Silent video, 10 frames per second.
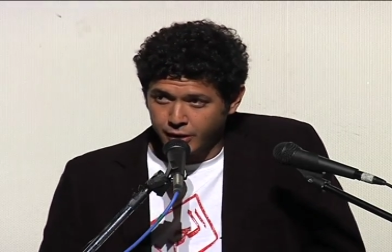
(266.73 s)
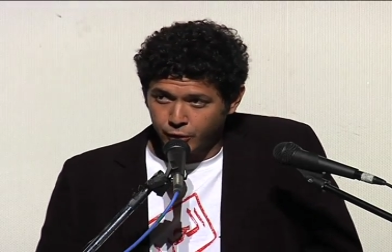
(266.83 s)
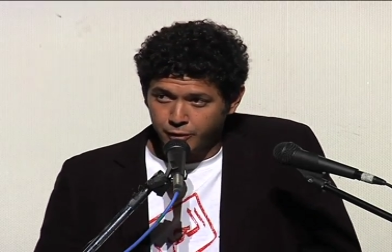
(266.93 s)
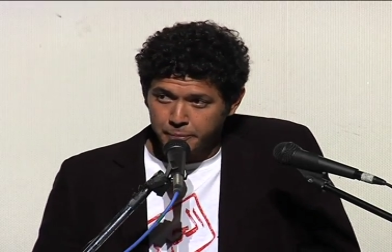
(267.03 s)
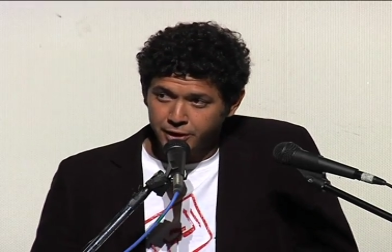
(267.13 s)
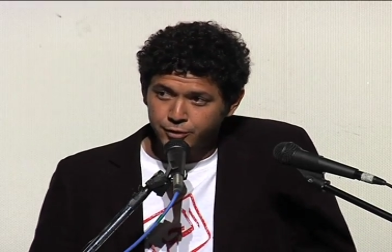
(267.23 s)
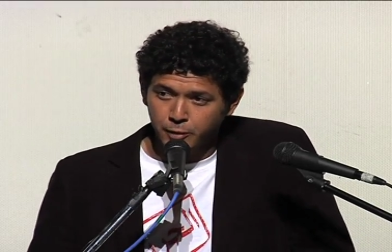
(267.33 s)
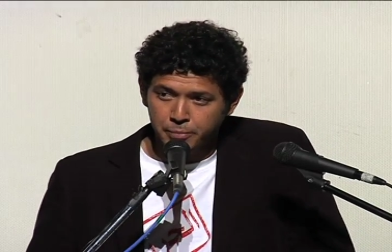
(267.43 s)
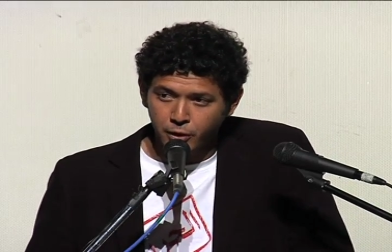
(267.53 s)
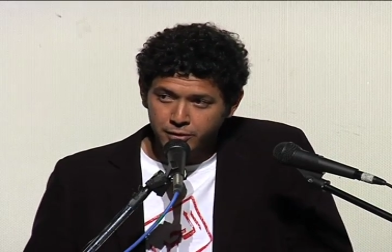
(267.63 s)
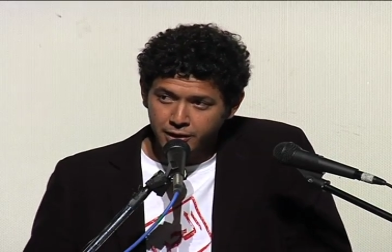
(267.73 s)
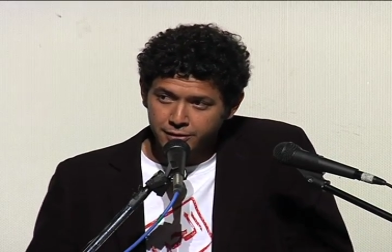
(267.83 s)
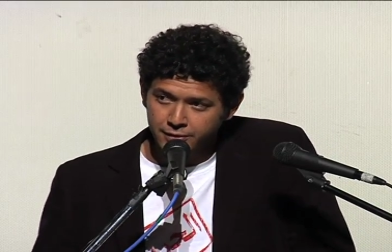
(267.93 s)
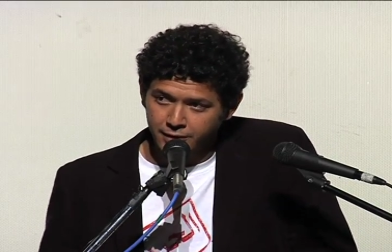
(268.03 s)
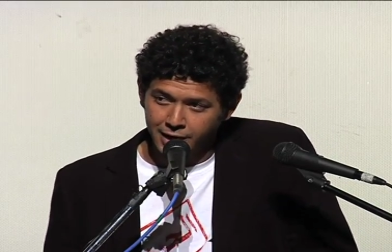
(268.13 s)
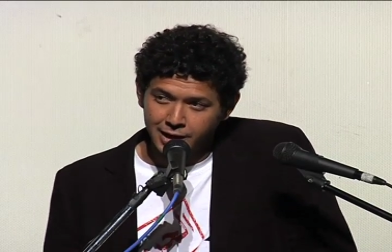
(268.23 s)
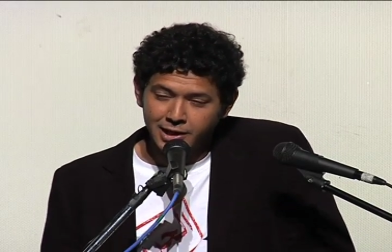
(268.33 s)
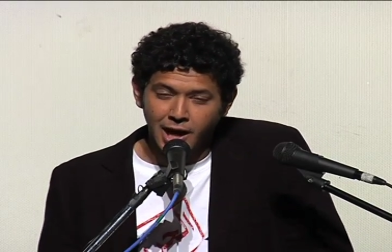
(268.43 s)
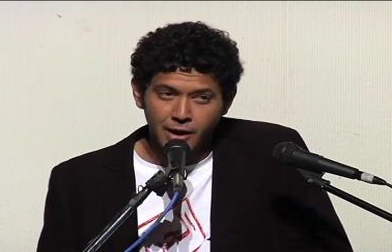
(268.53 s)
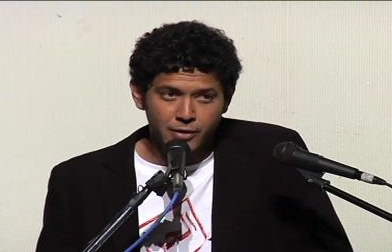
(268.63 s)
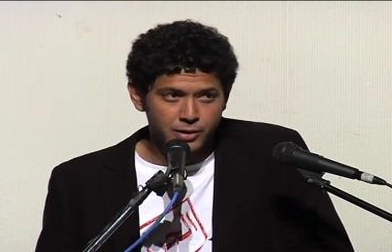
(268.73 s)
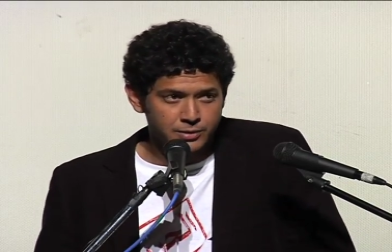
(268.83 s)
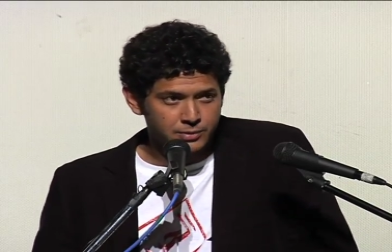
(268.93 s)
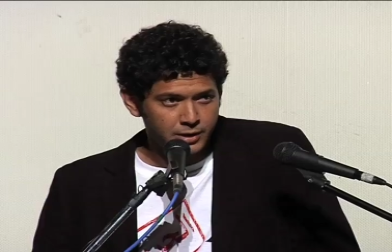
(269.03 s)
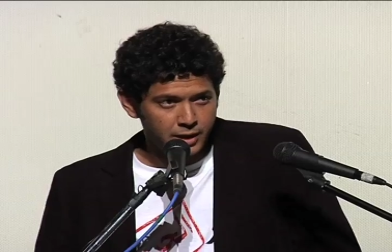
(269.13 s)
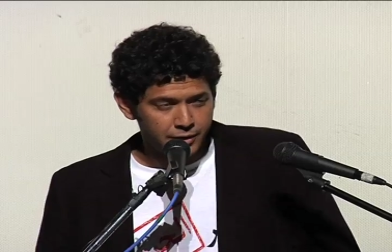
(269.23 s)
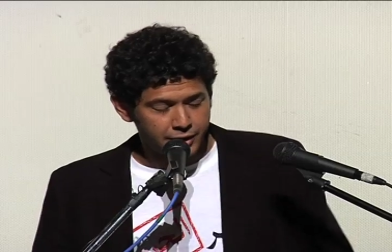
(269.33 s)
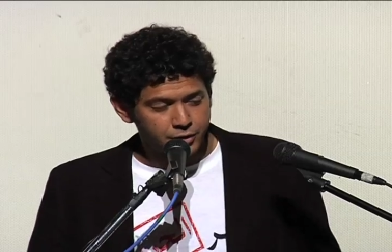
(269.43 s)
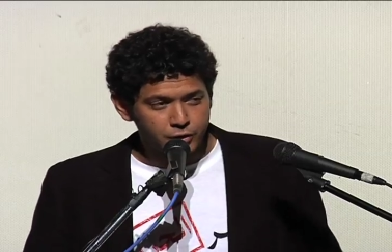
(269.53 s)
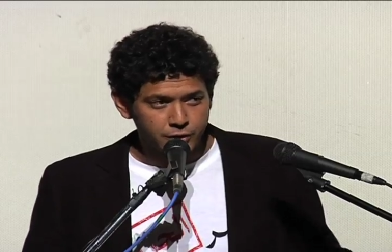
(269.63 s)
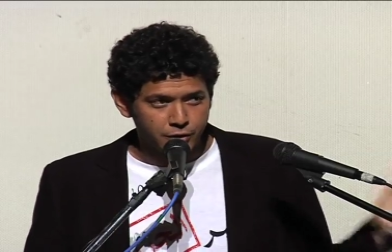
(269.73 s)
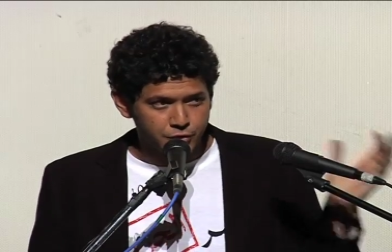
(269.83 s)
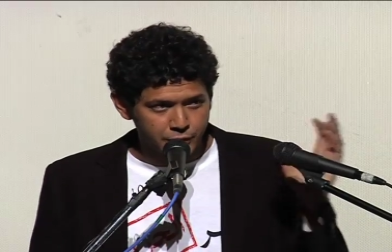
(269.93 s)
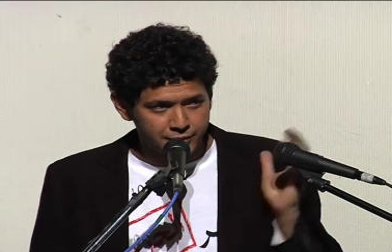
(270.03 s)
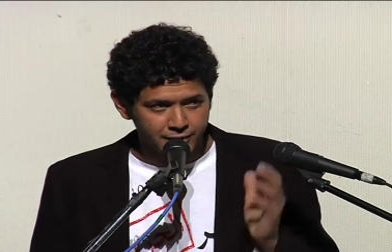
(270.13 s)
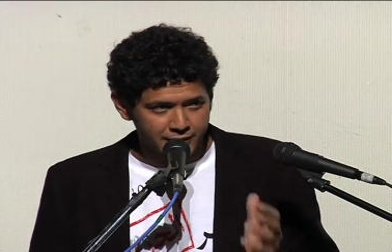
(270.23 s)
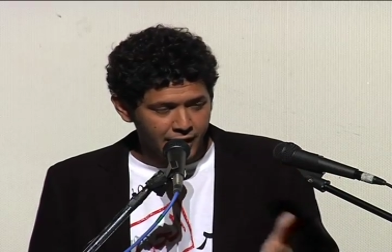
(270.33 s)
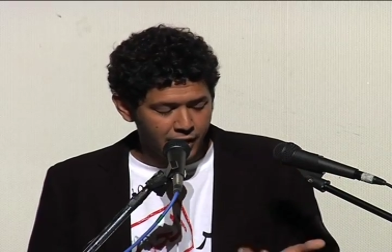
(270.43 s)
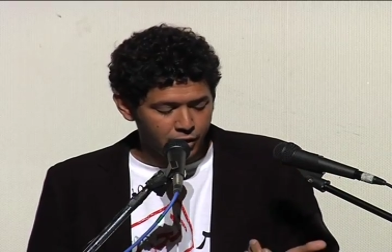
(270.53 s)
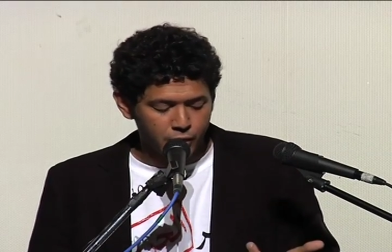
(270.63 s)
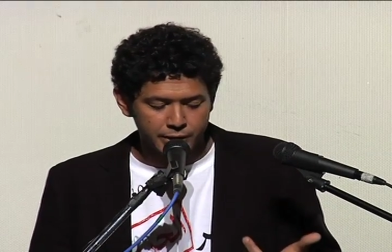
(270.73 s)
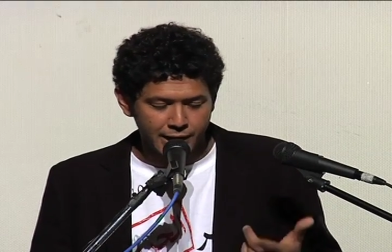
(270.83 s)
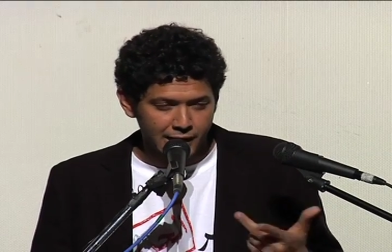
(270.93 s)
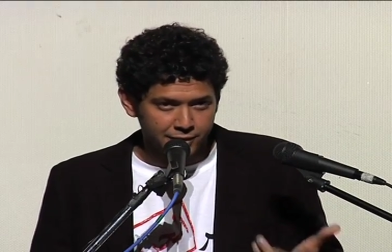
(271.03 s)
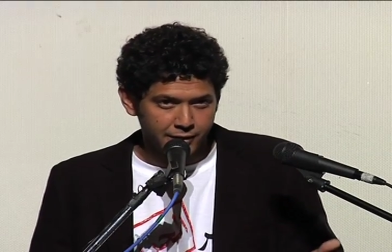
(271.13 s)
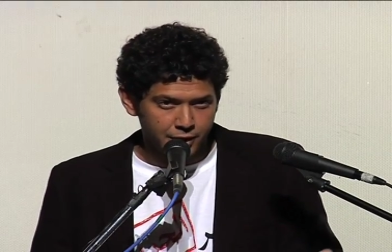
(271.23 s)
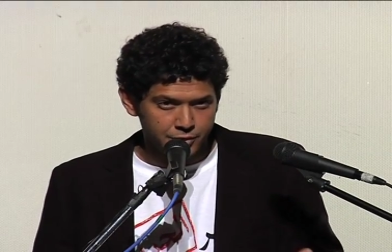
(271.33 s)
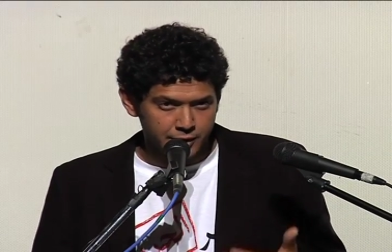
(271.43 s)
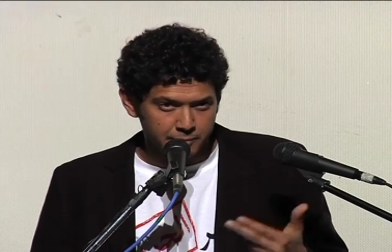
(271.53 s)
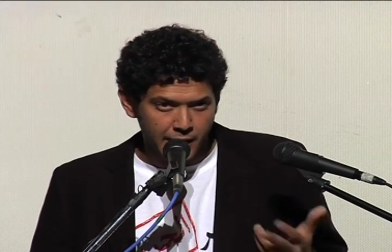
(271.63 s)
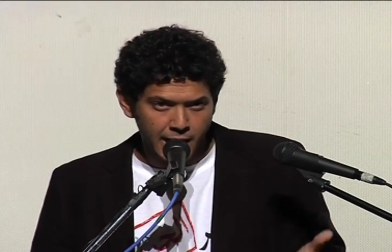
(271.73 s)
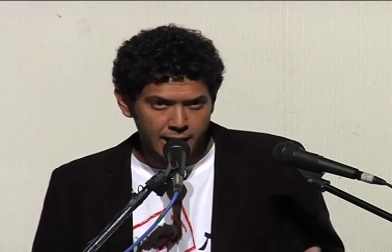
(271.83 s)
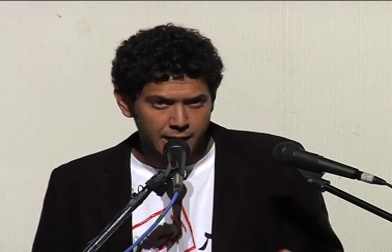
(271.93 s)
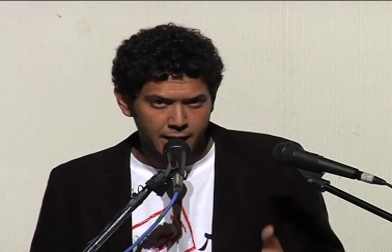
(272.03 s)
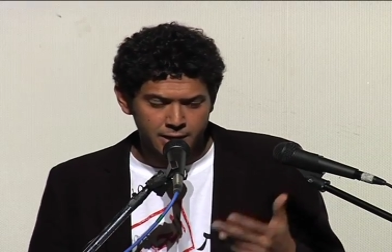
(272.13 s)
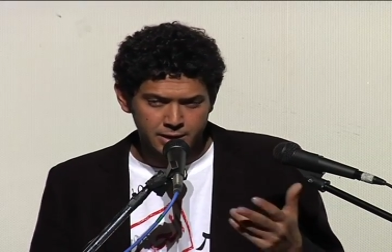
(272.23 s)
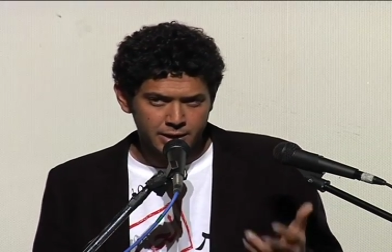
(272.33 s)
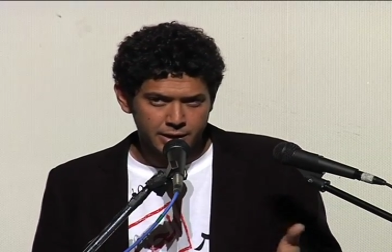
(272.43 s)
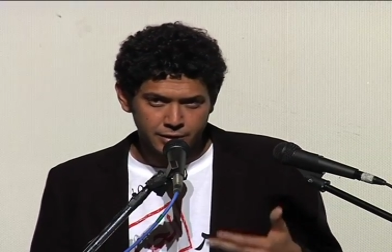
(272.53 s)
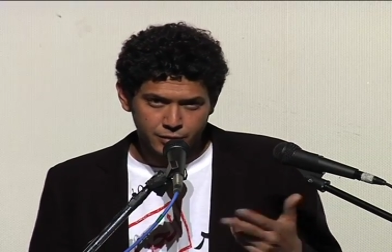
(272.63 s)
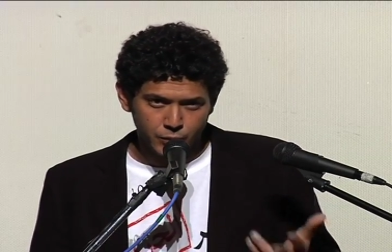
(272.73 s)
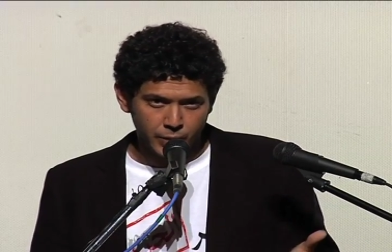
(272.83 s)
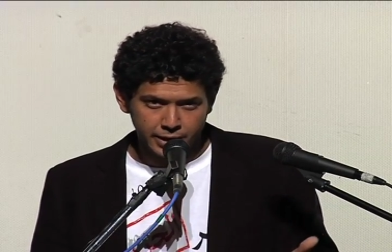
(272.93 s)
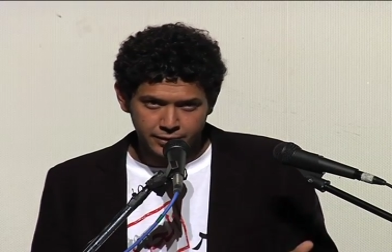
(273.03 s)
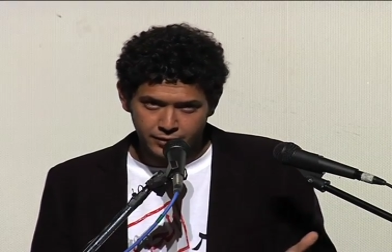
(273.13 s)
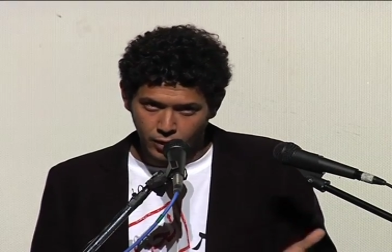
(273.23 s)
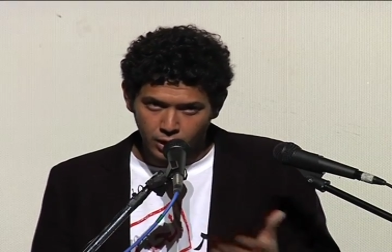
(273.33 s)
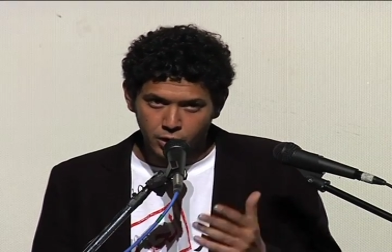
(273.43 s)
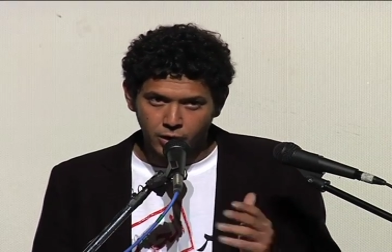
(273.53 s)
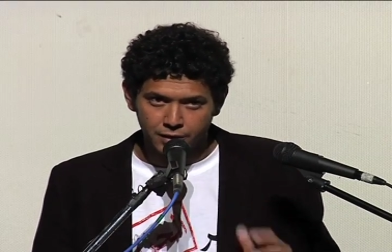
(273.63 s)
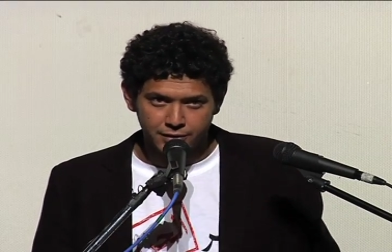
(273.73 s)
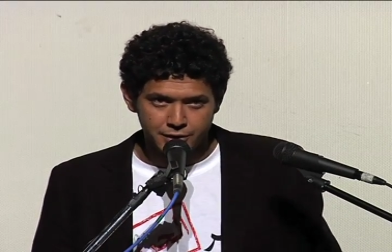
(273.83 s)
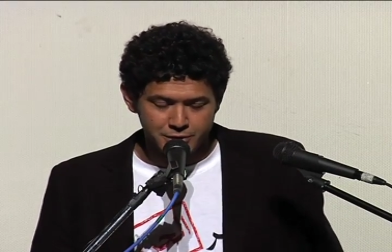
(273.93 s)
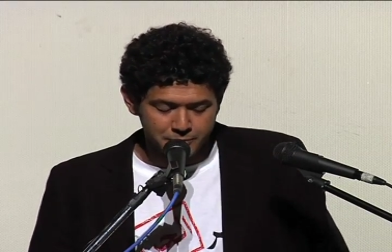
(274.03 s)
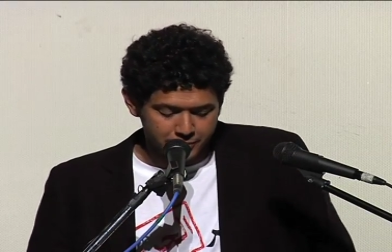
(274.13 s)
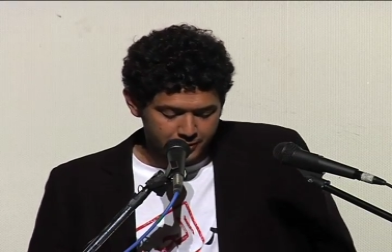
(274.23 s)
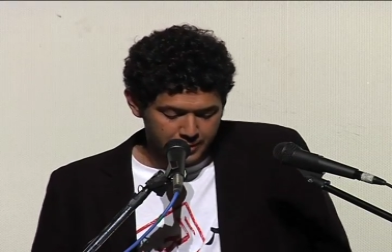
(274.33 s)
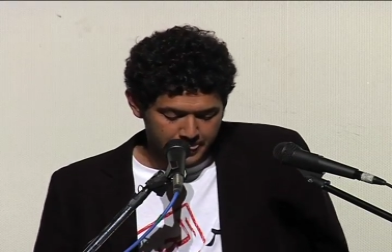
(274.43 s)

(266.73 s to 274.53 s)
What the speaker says: It was a peaceful protest. And in Cairo, they took to the streets in Cairo, in Alexandria, in Mahalla, in Suez, all across Egypt.